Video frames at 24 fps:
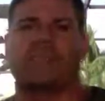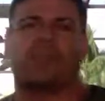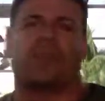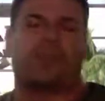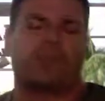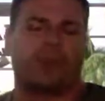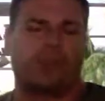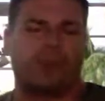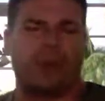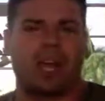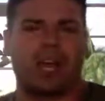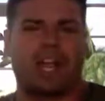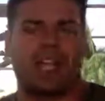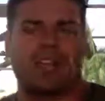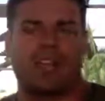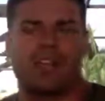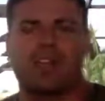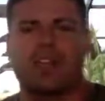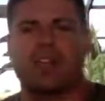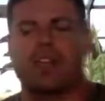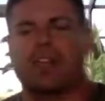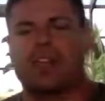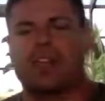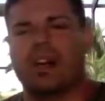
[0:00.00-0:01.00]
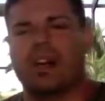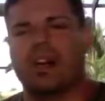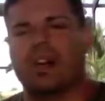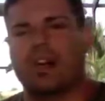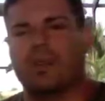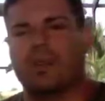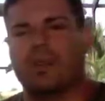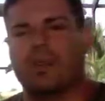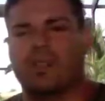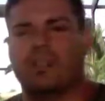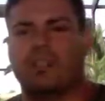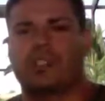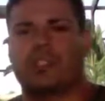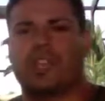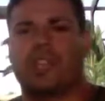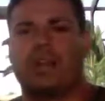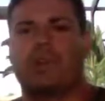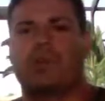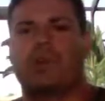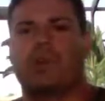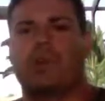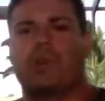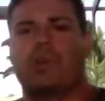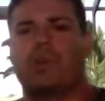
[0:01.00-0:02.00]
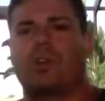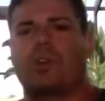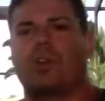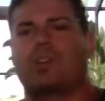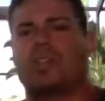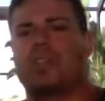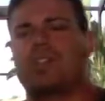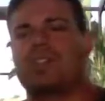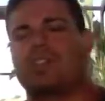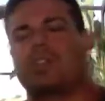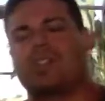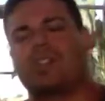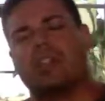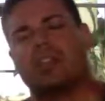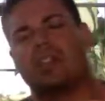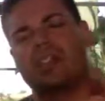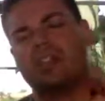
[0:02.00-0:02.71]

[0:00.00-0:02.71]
for the right real estate brokerage,